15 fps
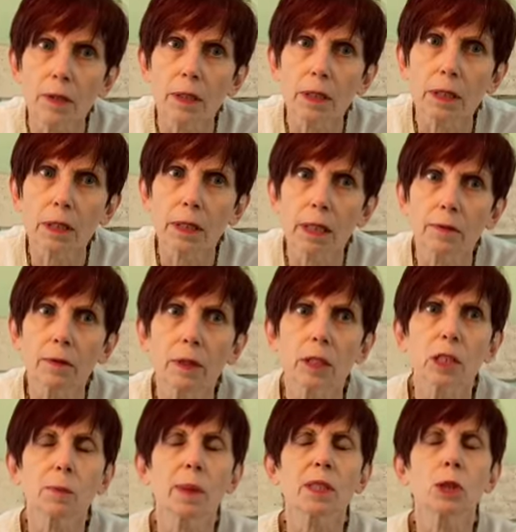is given,
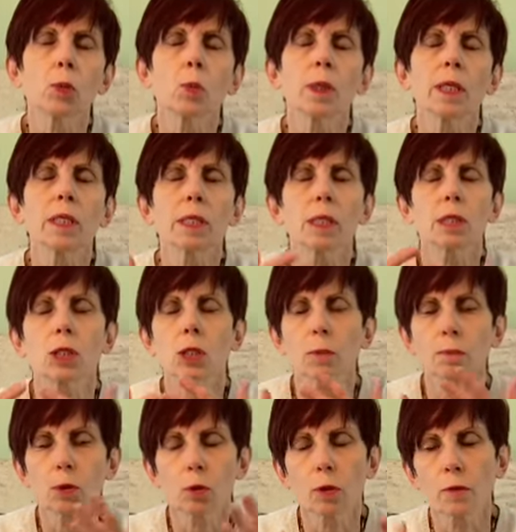especially when there's some
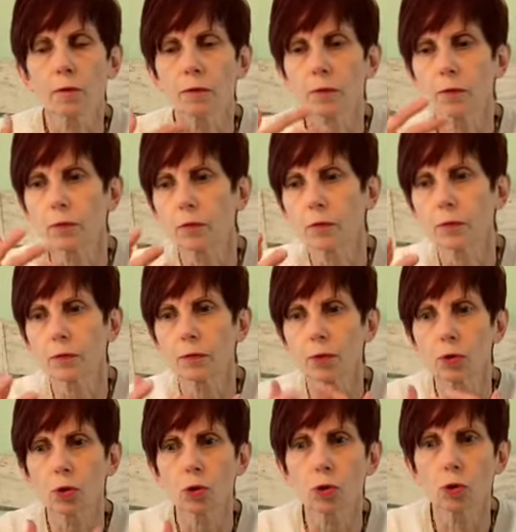sort of
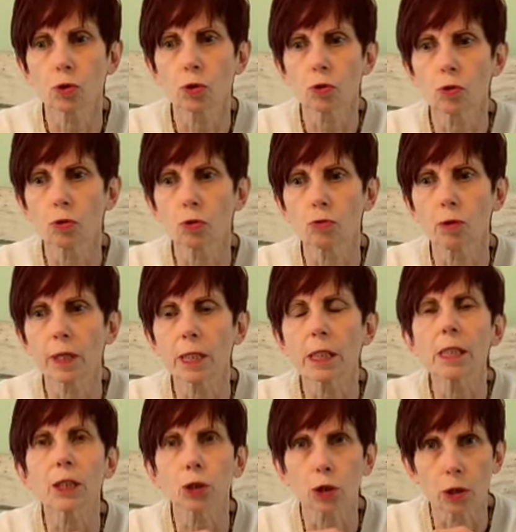
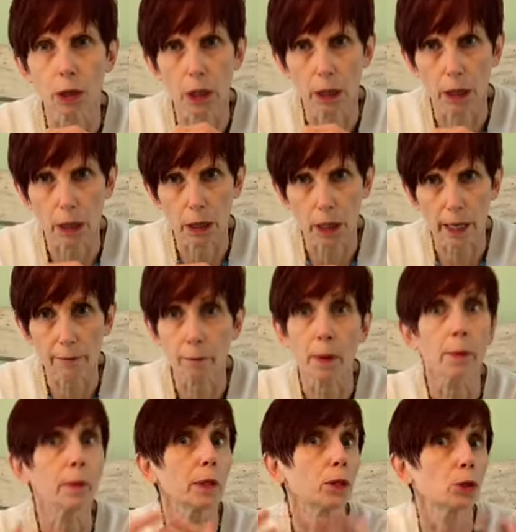transition in their life.
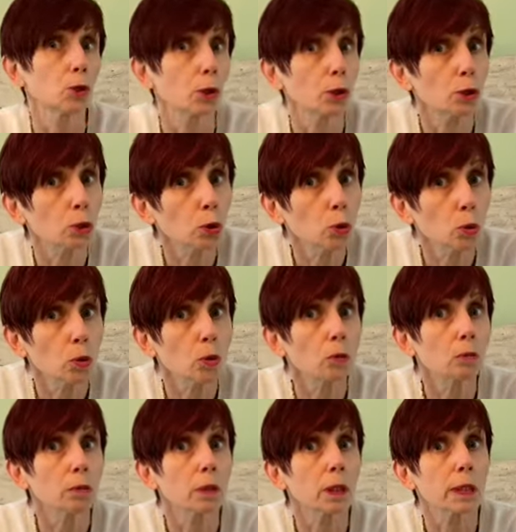Maybe they're starting
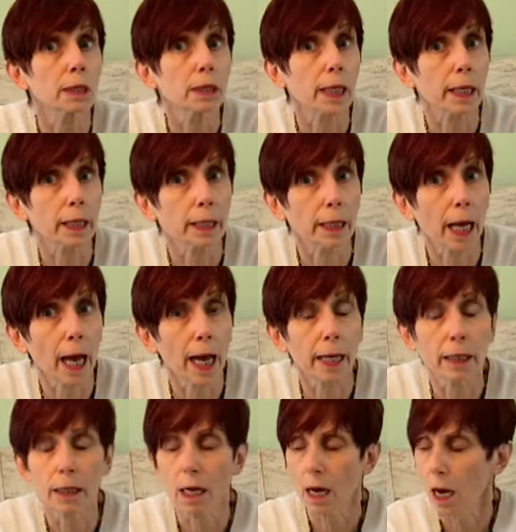school, things like
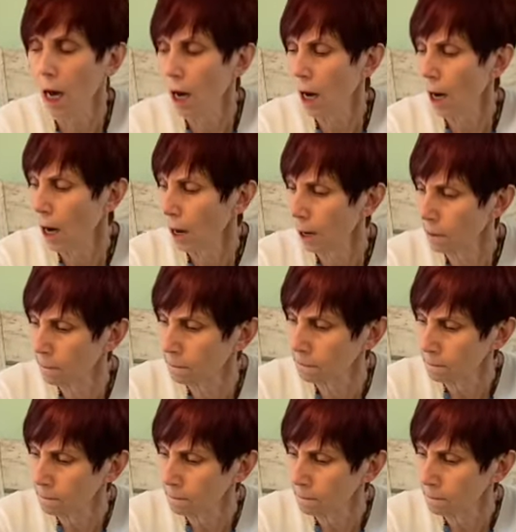that. Um,